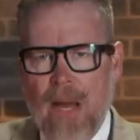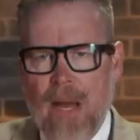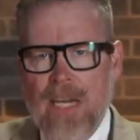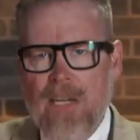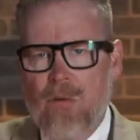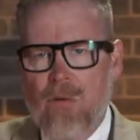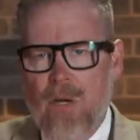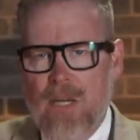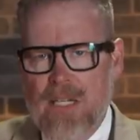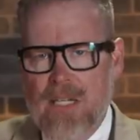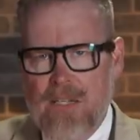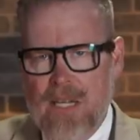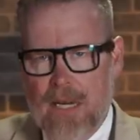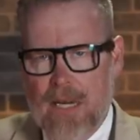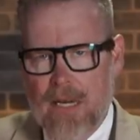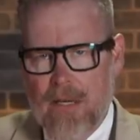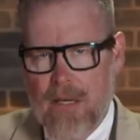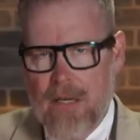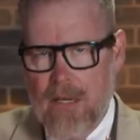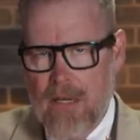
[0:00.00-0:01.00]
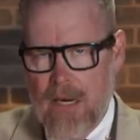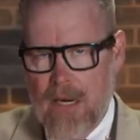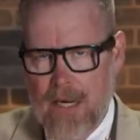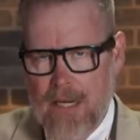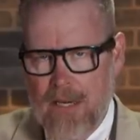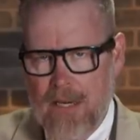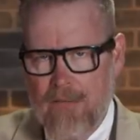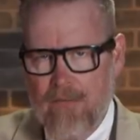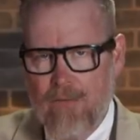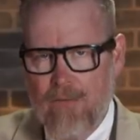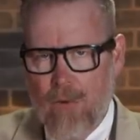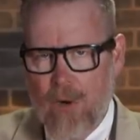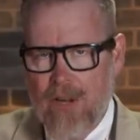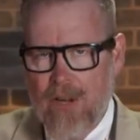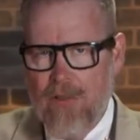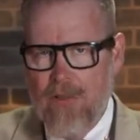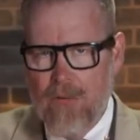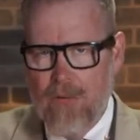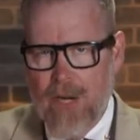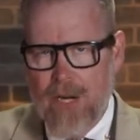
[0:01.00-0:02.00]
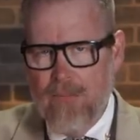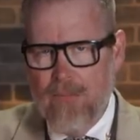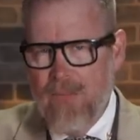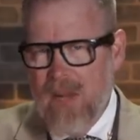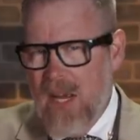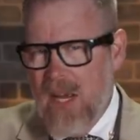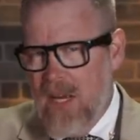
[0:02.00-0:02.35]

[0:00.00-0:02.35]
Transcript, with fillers: May twenty-second, nineteen forty-three.